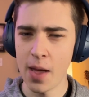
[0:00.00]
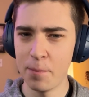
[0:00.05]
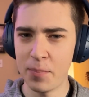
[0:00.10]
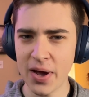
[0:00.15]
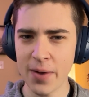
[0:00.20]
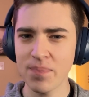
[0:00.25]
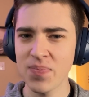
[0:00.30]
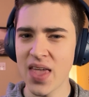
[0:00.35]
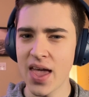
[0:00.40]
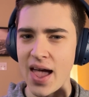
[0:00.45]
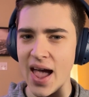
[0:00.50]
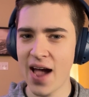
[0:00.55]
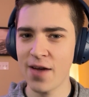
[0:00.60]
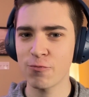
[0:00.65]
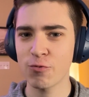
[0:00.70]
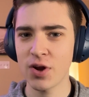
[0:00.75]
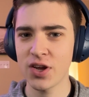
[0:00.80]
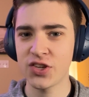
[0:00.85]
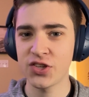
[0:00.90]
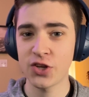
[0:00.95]
But
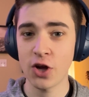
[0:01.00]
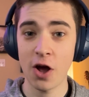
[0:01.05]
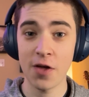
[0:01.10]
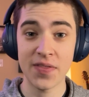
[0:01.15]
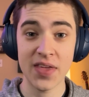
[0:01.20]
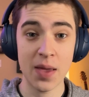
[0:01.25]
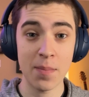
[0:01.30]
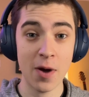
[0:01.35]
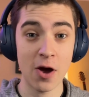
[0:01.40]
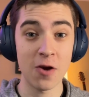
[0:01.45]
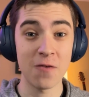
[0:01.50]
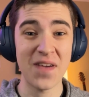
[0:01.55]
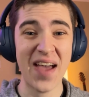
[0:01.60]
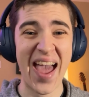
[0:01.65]
after I saw the amount of